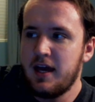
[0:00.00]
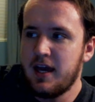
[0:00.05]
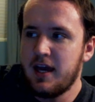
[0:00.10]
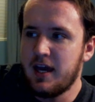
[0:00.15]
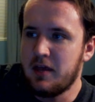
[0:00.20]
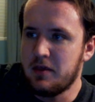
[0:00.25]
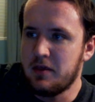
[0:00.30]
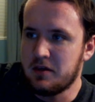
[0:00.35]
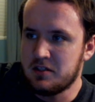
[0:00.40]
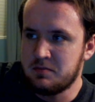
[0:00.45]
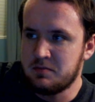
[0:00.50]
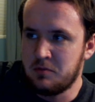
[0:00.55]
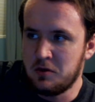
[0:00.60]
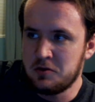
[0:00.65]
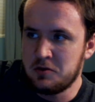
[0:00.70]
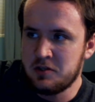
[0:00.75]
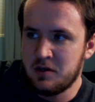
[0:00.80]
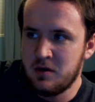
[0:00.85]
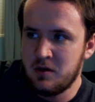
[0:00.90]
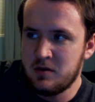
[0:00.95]
and the
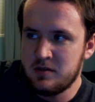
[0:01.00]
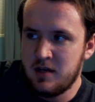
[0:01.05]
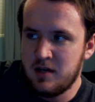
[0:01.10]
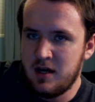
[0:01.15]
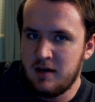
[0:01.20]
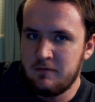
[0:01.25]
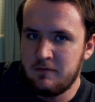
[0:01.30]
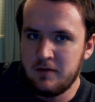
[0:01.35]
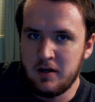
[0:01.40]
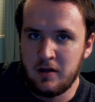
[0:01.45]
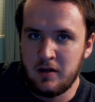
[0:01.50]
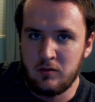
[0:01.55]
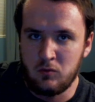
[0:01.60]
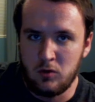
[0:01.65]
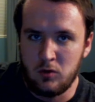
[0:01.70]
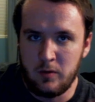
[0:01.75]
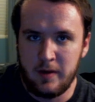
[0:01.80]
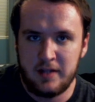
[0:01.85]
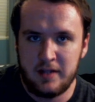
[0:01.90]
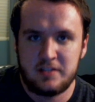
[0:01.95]
explosion goes off, and all the
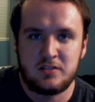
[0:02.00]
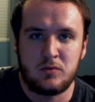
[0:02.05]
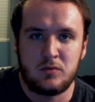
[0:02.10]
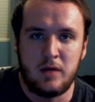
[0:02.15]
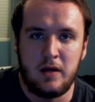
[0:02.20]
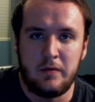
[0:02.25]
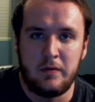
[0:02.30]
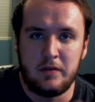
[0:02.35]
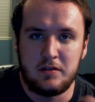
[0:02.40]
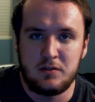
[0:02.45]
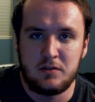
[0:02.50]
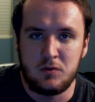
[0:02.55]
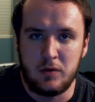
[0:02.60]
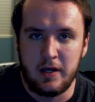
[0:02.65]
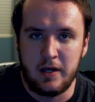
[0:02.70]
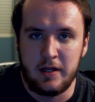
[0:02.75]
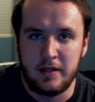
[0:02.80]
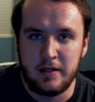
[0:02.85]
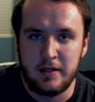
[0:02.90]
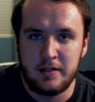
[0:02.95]
robots surround the two
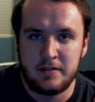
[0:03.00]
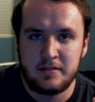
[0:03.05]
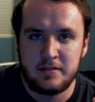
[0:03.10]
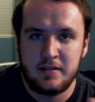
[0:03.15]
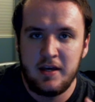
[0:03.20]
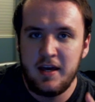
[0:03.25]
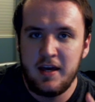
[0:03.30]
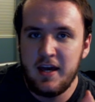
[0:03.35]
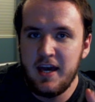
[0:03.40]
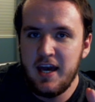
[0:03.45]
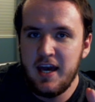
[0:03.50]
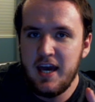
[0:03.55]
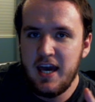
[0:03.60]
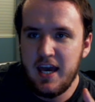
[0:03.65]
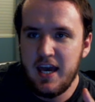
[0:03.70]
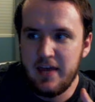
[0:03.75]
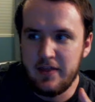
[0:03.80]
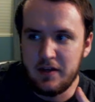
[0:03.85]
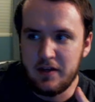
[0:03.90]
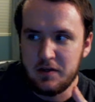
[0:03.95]
aliens,
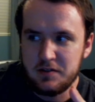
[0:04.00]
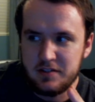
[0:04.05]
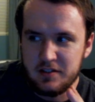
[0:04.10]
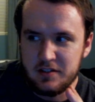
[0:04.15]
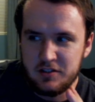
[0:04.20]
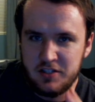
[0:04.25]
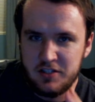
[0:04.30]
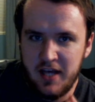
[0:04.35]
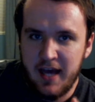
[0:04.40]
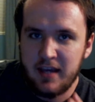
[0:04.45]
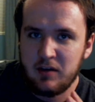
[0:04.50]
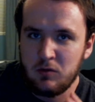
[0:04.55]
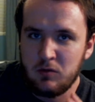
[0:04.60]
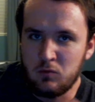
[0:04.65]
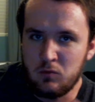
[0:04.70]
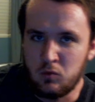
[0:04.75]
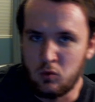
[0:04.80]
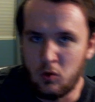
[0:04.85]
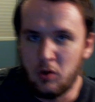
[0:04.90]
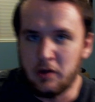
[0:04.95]
and then you see Jack
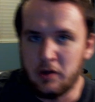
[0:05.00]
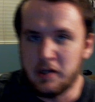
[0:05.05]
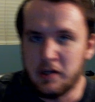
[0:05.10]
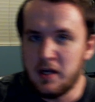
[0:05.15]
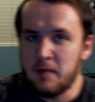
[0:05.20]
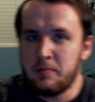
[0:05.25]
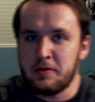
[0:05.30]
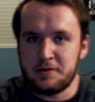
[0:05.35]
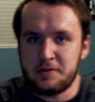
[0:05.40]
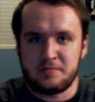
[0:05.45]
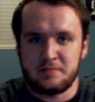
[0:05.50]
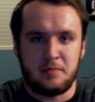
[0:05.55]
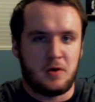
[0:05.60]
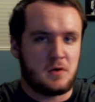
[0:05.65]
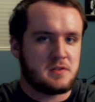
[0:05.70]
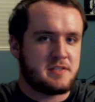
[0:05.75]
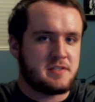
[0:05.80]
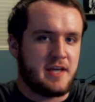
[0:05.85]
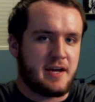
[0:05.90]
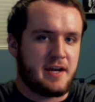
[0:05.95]
rolling up on his
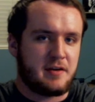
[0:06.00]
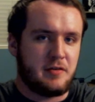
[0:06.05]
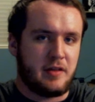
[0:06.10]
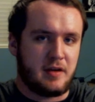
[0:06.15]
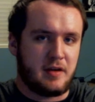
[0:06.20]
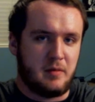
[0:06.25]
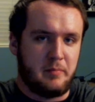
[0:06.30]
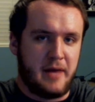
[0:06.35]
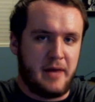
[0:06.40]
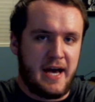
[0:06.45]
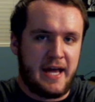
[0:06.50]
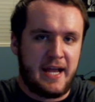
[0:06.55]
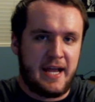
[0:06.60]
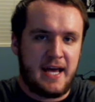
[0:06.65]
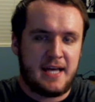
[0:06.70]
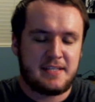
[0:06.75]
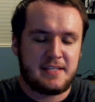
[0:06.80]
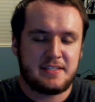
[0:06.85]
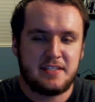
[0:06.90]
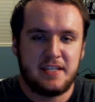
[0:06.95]
motorcycle like a
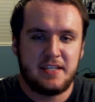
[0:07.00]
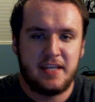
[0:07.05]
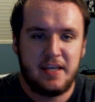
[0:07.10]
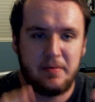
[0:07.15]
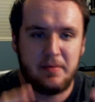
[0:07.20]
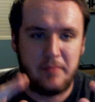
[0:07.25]
badass.